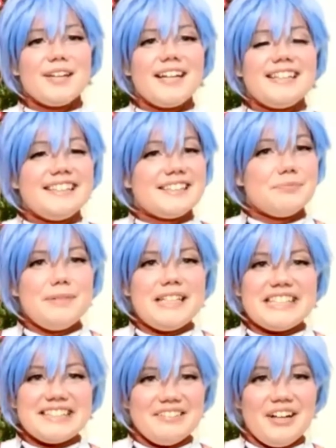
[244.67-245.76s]
it just
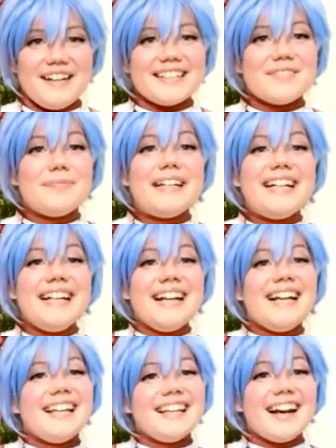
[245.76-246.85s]
means a lot to me
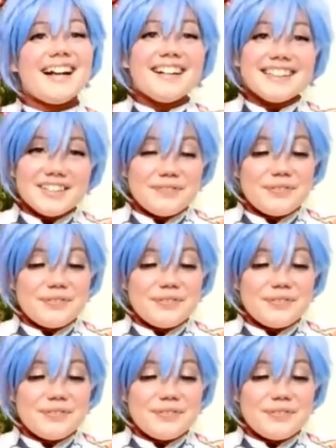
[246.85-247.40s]
that I got to